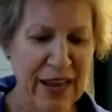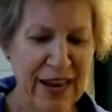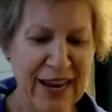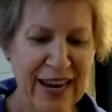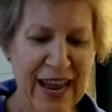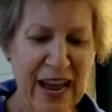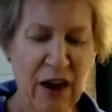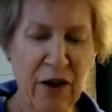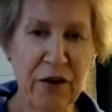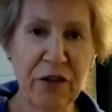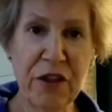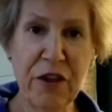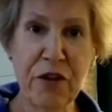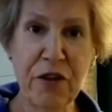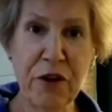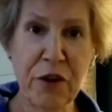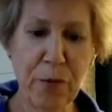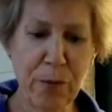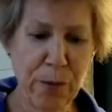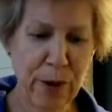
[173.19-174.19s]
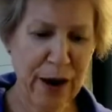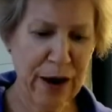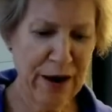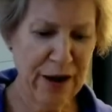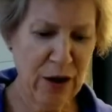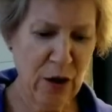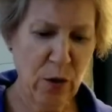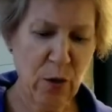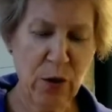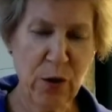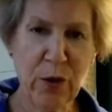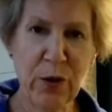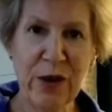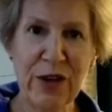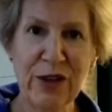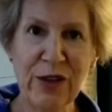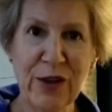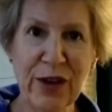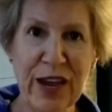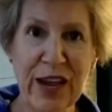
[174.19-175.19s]
Now, the third part, we're going
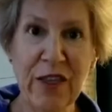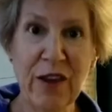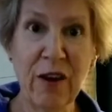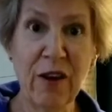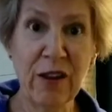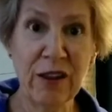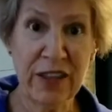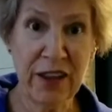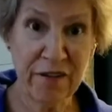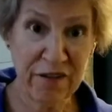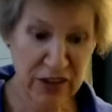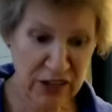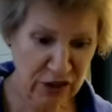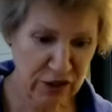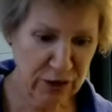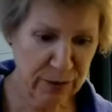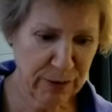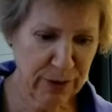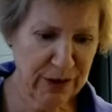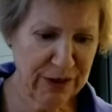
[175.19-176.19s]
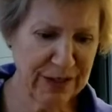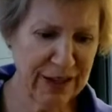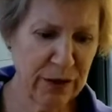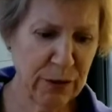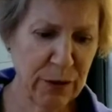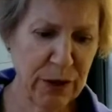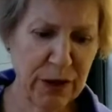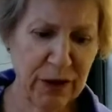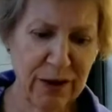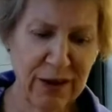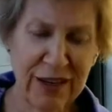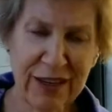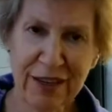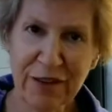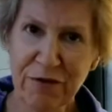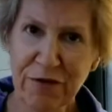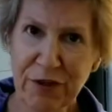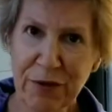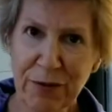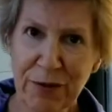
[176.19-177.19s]
to get all the vegetables that we're going to
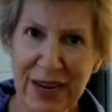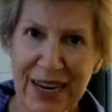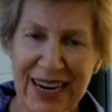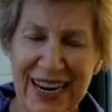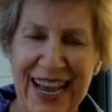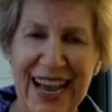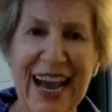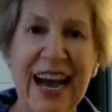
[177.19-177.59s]
ferment,